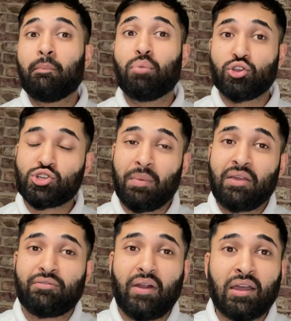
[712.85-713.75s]
but
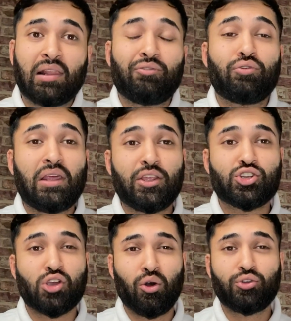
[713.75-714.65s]
Jermaine Franklin really
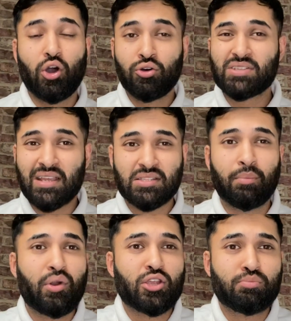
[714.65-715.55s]
showed us as the
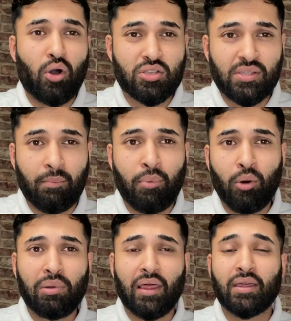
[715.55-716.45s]
British boxing
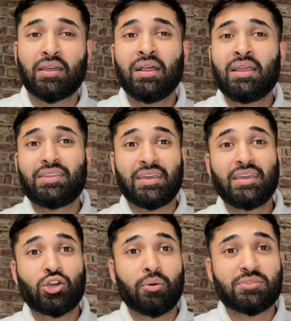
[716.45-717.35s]
public that
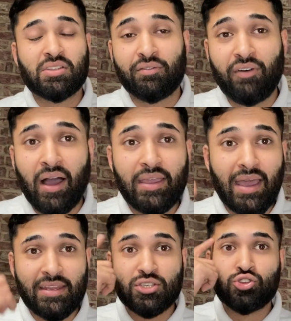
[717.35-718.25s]
he comes to fight
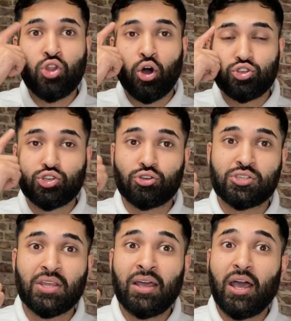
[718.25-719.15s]
and he's not
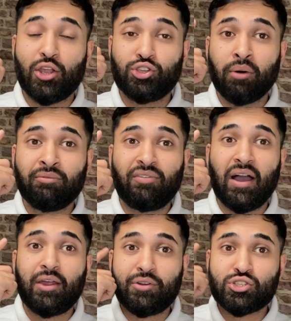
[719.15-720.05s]
just a dumb
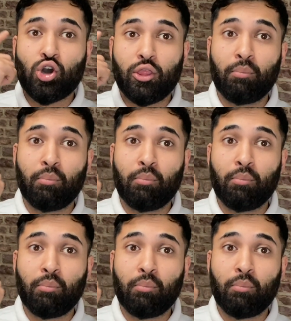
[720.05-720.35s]
fighter, he's got the